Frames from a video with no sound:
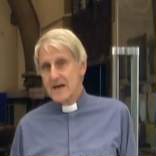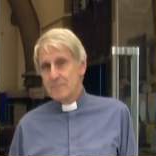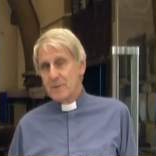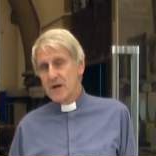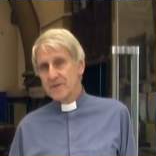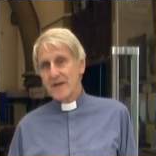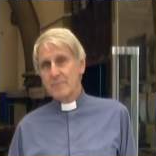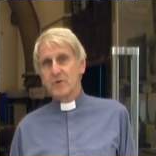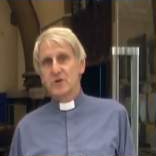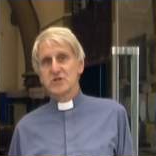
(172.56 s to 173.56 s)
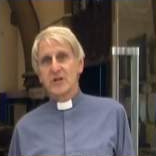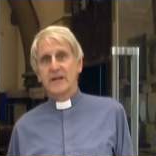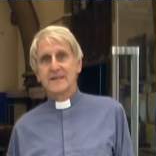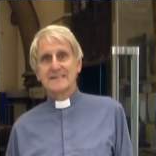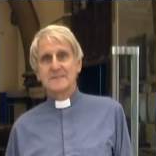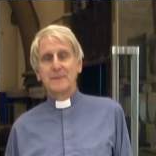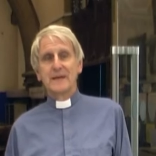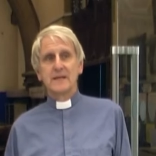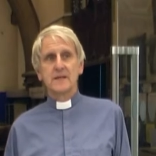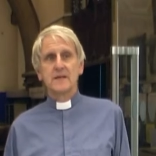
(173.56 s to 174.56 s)
And part of that project has
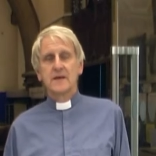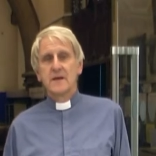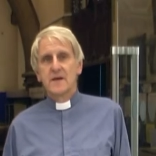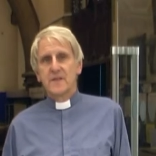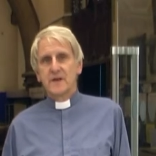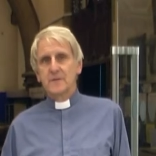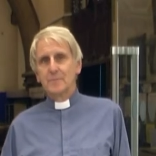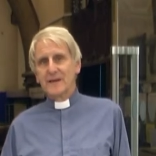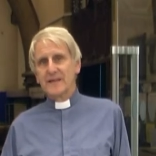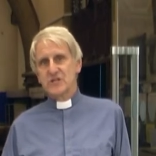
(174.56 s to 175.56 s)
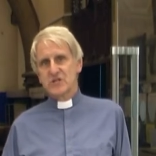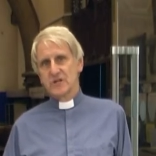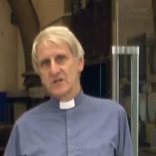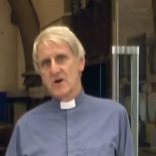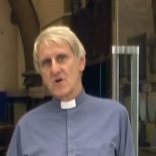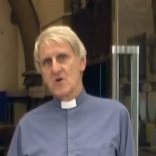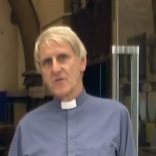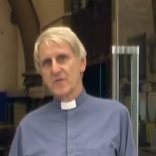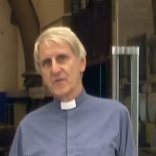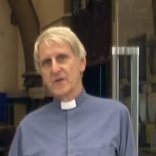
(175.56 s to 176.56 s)
been the completion of
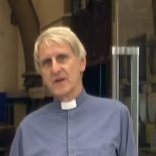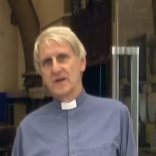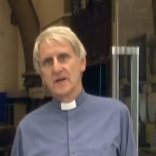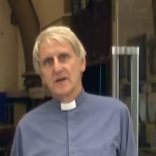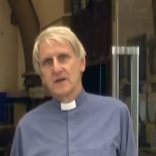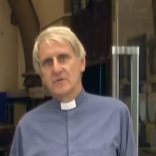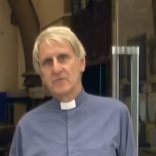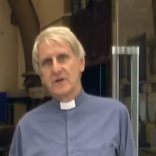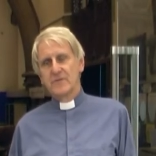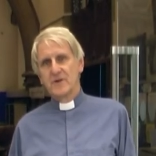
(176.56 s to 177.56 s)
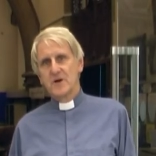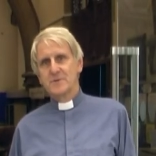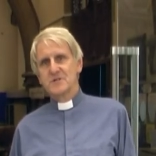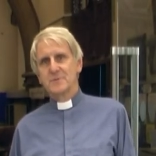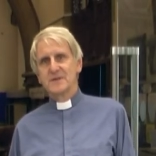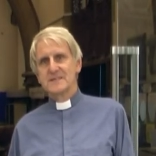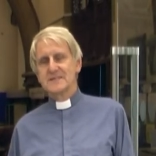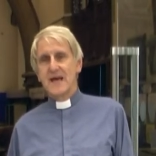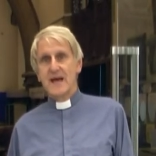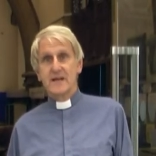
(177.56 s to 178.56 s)
the refurbishment
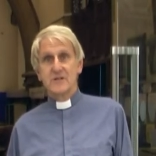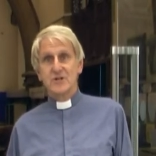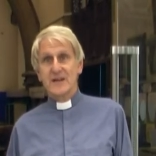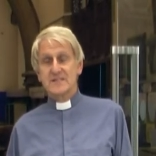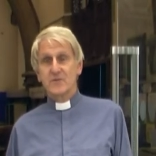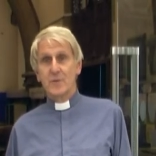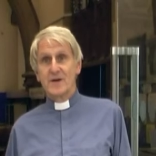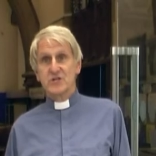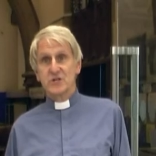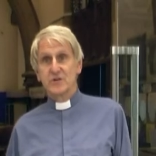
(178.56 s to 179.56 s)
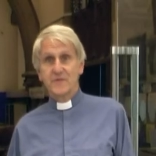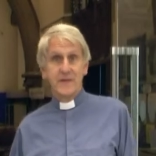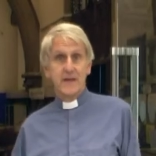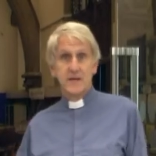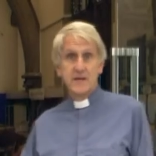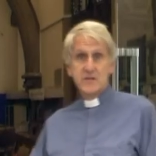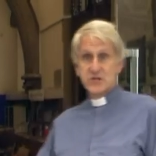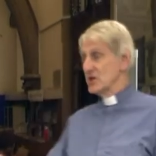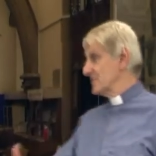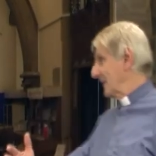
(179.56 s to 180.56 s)
and transformation of the church